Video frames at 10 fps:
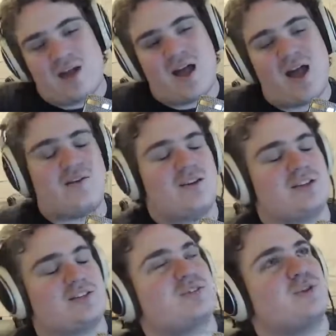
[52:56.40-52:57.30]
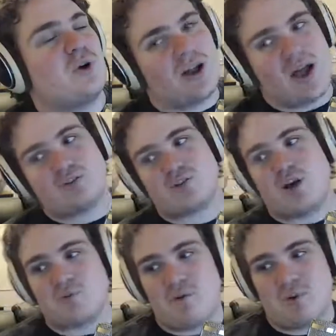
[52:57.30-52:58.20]
I have Detroit. I have a
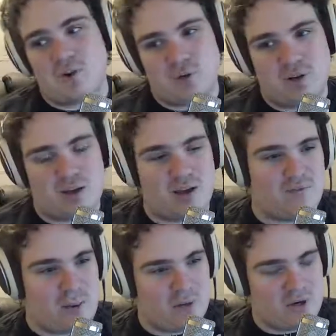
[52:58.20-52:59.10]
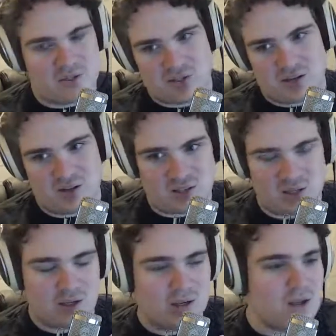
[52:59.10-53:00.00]
soft spot for Detroit. I have family just outside of the city.